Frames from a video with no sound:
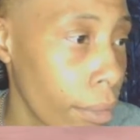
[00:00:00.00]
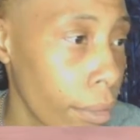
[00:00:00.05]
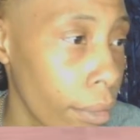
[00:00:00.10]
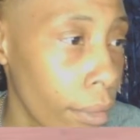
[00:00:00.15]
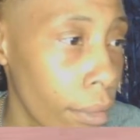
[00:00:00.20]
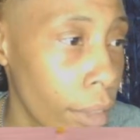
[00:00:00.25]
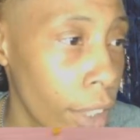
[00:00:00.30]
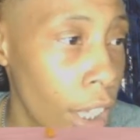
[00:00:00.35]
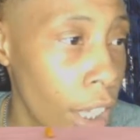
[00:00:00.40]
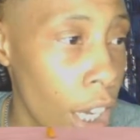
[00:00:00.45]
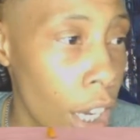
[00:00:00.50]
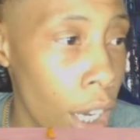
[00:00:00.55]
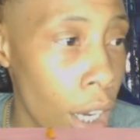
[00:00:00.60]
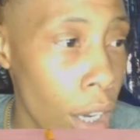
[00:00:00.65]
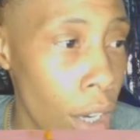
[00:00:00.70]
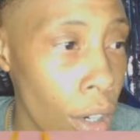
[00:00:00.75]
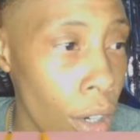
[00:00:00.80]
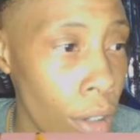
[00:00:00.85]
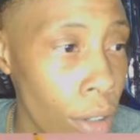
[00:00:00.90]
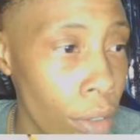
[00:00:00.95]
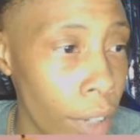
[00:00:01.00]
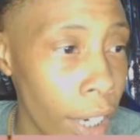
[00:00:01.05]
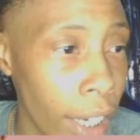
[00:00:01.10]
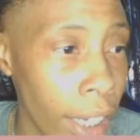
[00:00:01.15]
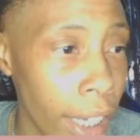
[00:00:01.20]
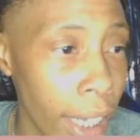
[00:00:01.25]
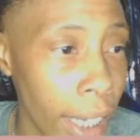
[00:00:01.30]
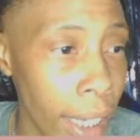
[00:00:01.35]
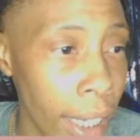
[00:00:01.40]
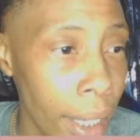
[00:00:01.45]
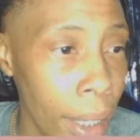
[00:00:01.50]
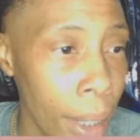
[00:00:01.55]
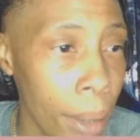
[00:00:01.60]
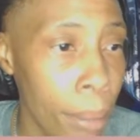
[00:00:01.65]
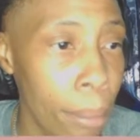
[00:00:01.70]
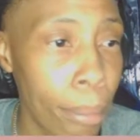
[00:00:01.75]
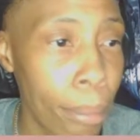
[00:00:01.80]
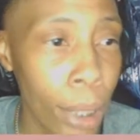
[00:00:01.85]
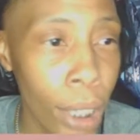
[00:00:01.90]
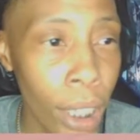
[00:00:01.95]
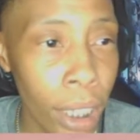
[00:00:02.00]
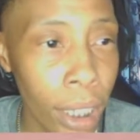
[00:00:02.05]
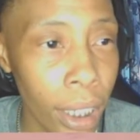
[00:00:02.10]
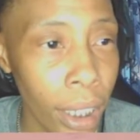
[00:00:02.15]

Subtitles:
Yo, right here, book.